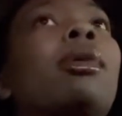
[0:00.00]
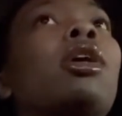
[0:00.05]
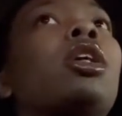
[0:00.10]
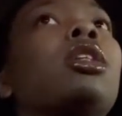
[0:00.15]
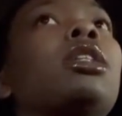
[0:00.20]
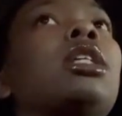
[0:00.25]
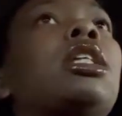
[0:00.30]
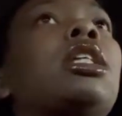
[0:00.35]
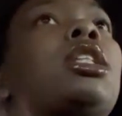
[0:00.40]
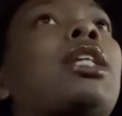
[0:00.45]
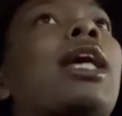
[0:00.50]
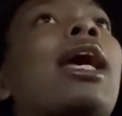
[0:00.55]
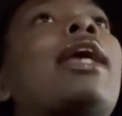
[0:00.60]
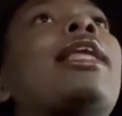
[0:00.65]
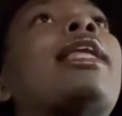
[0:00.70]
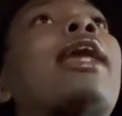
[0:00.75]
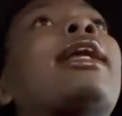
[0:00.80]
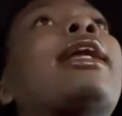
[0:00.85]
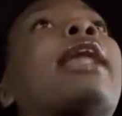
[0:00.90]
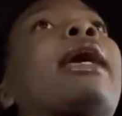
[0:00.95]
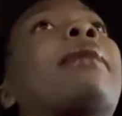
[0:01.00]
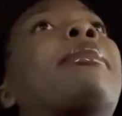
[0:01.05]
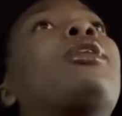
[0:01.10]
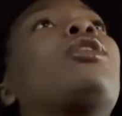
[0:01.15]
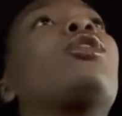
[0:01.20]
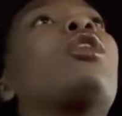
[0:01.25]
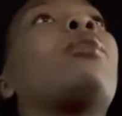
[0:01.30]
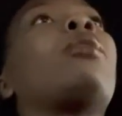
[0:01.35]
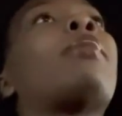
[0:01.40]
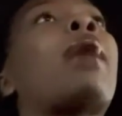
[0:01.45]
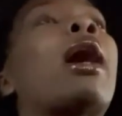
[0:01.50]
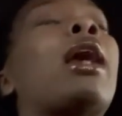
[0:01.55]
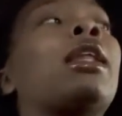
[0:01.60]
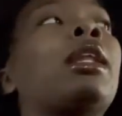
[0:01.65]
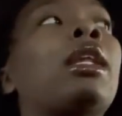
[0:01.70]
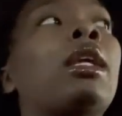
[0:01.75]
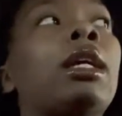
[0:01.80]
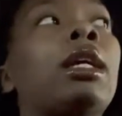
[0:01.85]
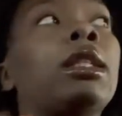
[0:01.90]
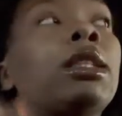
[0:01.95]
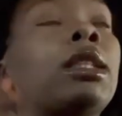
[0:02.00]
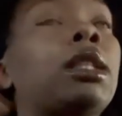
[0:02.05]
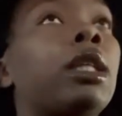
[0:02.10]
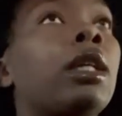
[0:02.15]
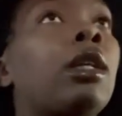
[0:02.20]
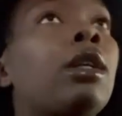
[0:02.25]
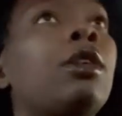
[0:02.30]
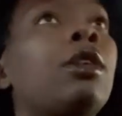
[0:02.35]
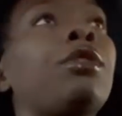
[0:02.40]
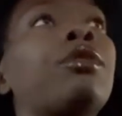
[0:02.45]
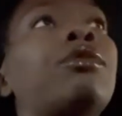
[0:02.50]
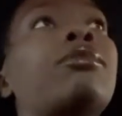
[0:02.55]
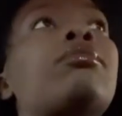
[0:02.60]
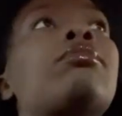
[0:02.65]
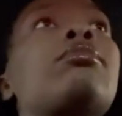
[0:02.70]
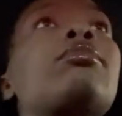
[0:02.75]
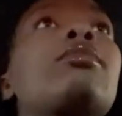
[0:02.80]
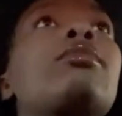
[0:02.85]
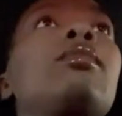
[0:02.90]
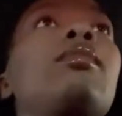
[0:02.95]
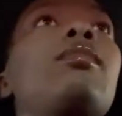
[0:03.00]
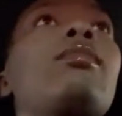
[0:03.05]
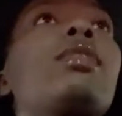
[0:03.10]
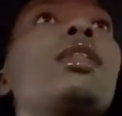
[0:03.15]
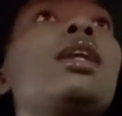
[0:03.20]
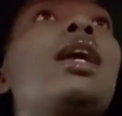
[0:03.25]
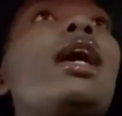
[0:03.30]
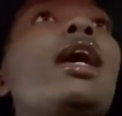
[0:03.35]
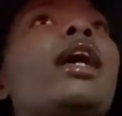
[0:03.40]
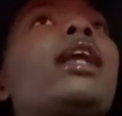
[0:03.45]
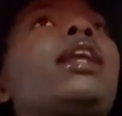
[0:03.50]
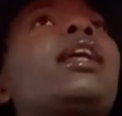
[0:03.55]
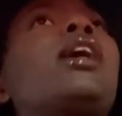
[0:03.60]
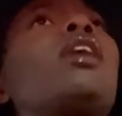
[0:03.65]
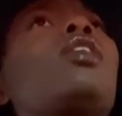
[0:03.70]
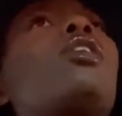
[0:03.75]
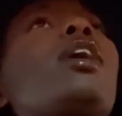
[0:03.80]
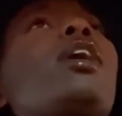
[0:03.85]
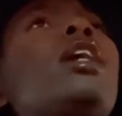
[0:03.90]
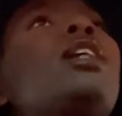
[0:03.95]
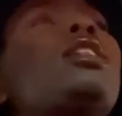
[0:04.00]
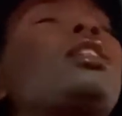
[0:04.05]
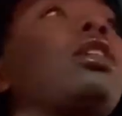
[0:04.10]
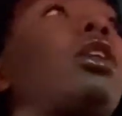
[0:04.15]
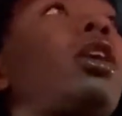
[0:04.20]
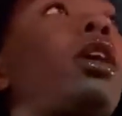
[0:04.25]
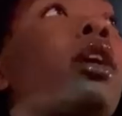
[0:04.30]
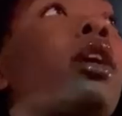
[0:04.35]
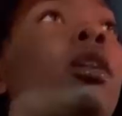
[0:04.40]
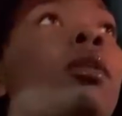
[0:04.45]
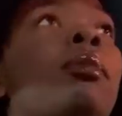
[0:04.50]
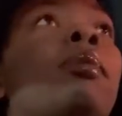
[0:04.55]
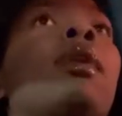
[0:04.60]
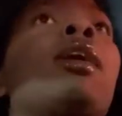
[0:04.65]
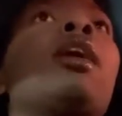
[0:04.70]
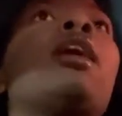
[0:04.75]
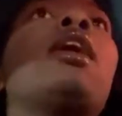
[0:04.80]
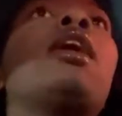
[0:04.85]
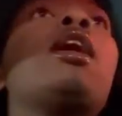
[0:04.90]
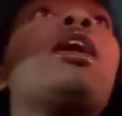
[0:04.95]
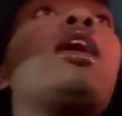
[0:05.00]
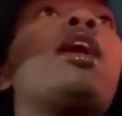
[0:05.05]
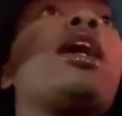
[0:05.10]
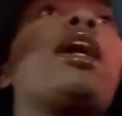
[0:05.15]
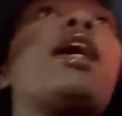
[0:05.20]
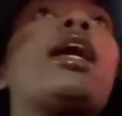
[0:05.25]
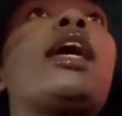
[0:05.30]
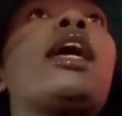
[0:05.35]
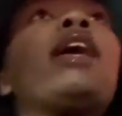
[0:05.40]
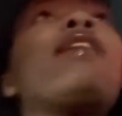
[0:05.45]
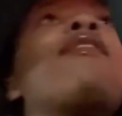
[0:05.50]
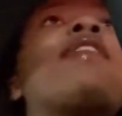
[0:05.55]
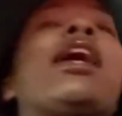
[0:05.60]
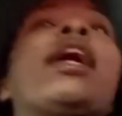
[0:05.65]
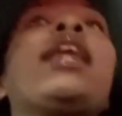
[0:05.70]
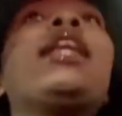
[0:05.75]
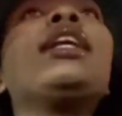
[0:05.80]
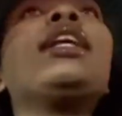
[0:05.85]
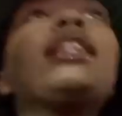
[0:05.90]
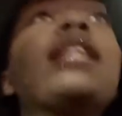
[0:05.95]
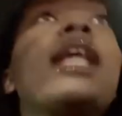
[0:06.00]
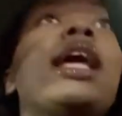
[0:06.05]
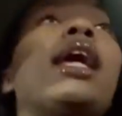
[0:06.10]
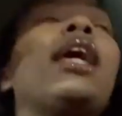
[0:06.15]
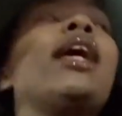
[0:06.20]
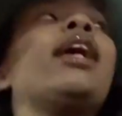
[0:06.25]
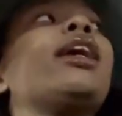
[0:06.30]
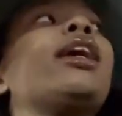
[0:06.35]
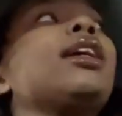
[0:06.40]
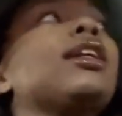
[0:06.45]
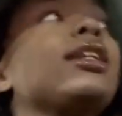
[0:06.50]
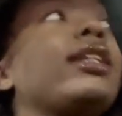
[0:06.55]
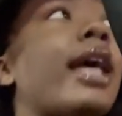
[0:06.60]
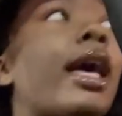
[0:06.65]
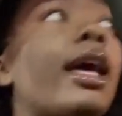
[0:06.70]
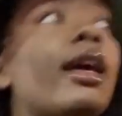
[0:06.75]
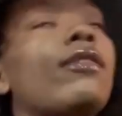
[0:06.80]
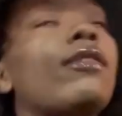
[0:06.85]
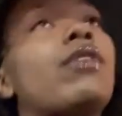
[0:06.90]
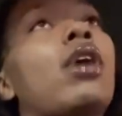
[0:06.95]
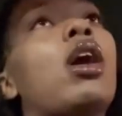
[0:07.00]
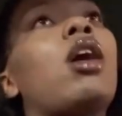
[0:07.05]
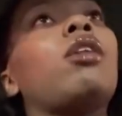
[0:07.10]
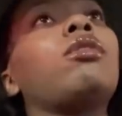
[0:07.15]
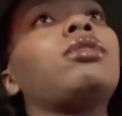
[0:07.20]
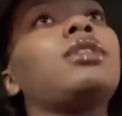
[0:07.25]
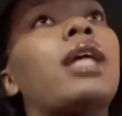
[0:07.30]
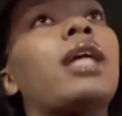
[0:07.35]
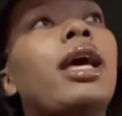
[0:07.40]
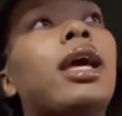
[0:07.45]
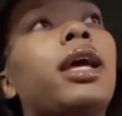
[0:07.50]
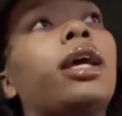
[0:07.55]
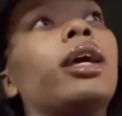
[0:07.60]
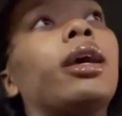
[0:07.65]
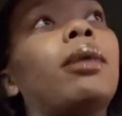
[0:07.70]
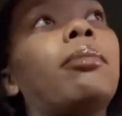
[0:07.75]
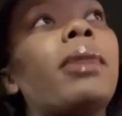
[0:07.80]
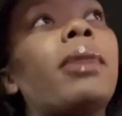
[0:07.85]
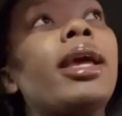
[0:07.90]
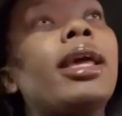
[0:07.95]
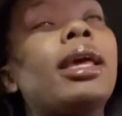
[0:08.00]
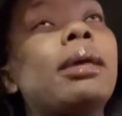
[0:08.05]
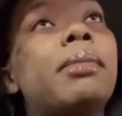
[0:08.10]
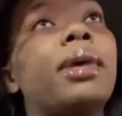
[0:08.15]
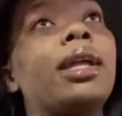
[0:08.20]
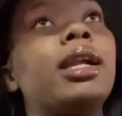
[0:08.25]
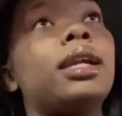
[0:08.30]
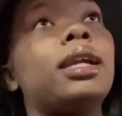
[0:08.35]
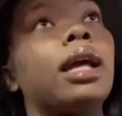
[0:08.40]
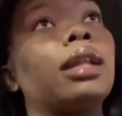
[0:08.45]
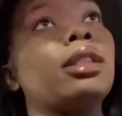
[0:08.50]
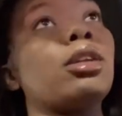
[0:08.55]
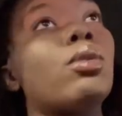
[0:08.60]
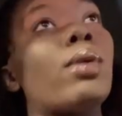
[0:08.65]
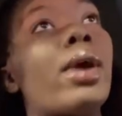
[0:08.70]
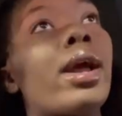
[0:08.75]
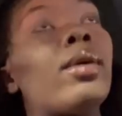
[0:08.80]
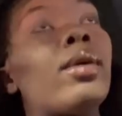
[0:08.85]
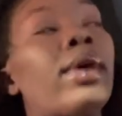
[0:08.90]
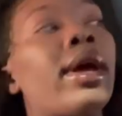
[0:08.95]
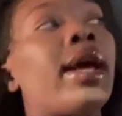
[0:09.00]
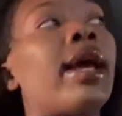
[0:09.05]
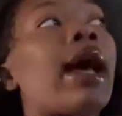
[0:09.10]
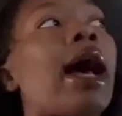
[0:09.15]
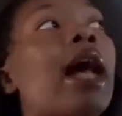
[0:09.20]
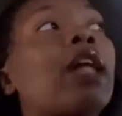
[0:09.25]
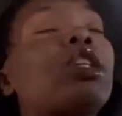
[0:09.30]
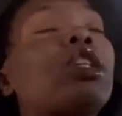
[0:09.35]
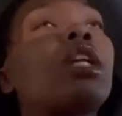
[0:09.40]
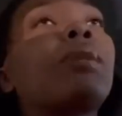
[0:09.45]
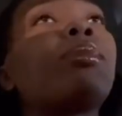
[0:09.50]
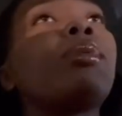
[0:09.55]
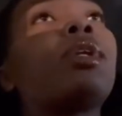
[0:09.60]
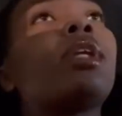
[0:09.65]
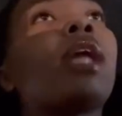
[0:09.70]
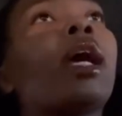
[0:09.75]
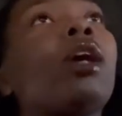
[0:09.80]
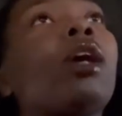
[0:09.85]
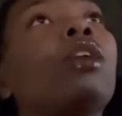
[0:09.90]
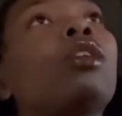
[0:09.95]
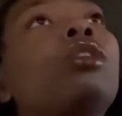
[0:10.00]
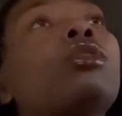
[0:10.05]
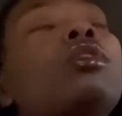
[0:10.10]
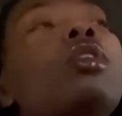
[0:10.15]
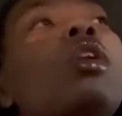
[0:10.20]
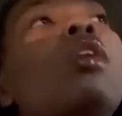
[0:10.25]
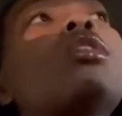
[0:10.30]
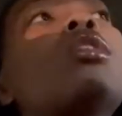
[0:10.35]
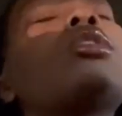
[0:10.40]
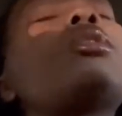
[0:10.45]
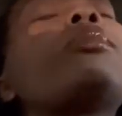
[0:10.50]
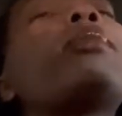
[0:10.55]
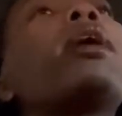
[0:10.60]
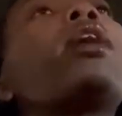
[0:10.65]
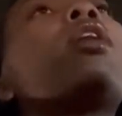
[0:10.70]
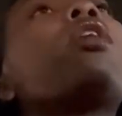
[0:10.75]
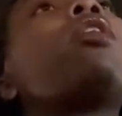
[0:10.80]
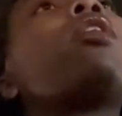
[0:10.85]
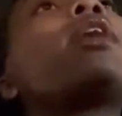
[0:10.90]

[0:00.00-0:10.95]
girls in the chat, like, they be doing modeling and stuff. And then on Instagram, if anything that involves like making money like the right way, I try to put like girls on. So I'm like, oh,